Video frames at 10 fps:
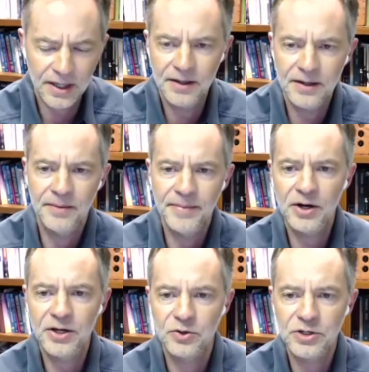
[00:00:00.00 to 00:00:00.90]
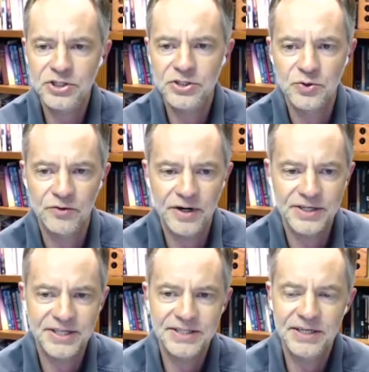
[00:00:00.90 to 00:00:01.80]
American Christians who are very
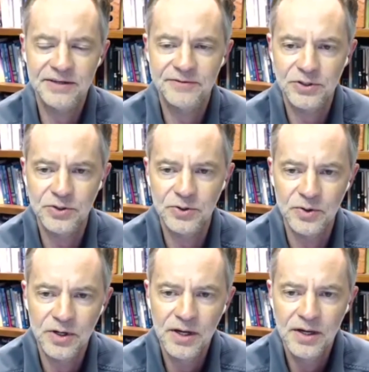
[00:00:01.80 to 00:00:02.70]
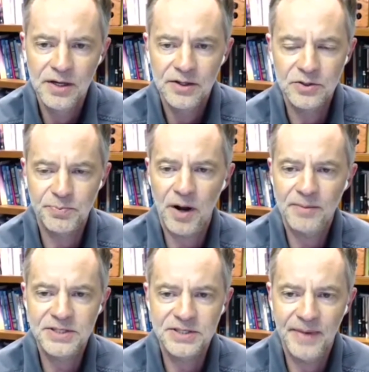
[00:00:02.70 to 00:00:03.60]
sensitive to those
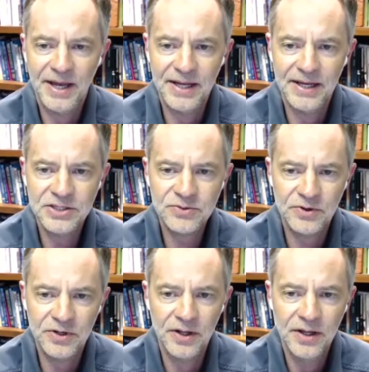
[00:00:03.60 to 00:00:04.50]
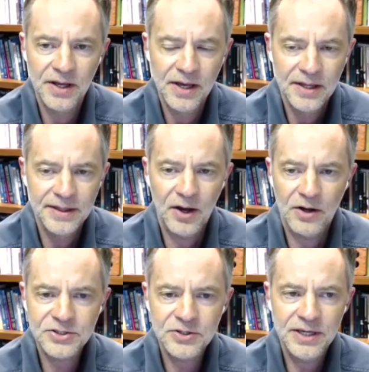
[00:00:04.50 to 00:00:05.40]
promises made to Israel, they
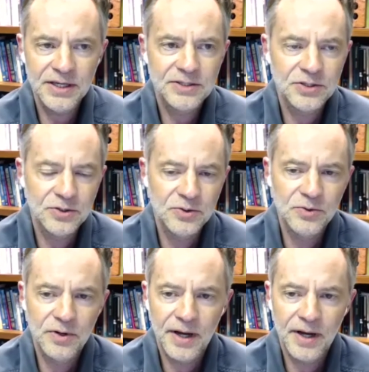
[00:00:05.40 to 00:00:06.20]
also need to